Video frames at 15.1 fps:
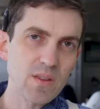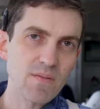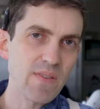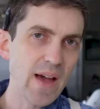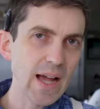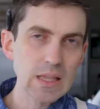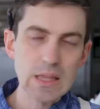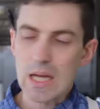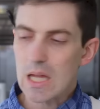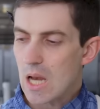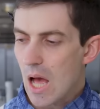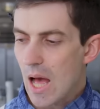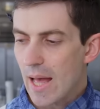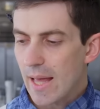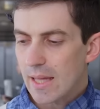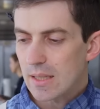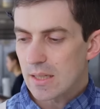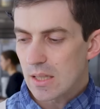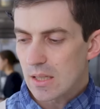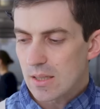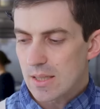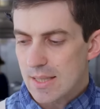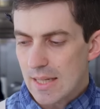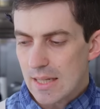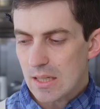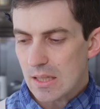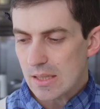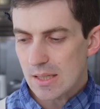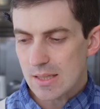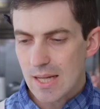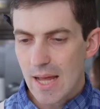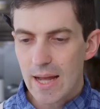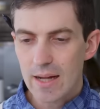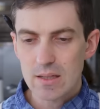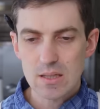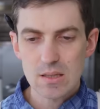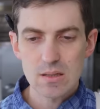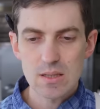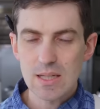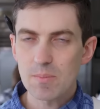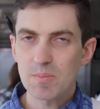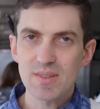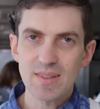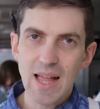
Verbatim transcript: with the fact that I didn't detect deep